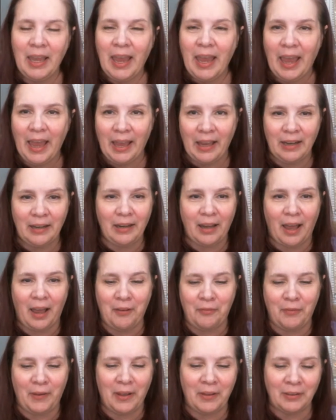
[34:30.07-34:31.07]
And I
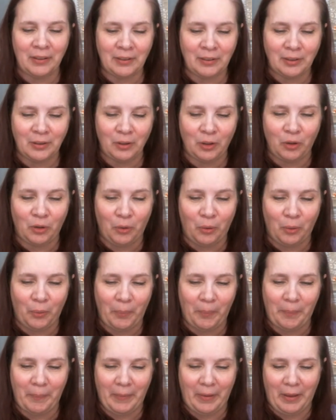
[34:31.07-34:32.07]
found this little
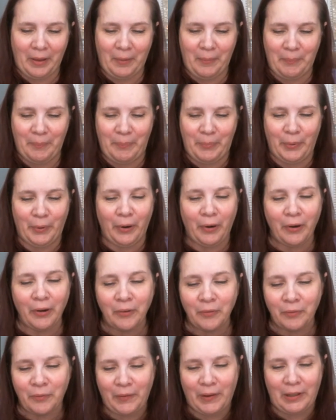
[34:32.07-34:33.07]
bird
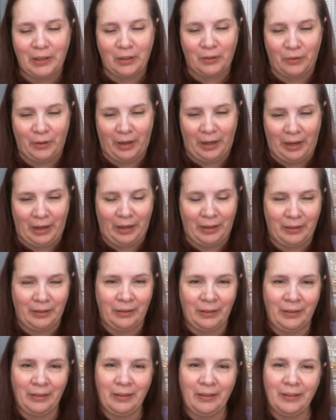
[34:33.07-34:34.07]

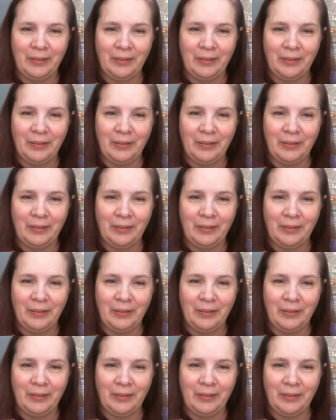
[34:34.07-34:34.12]
figurine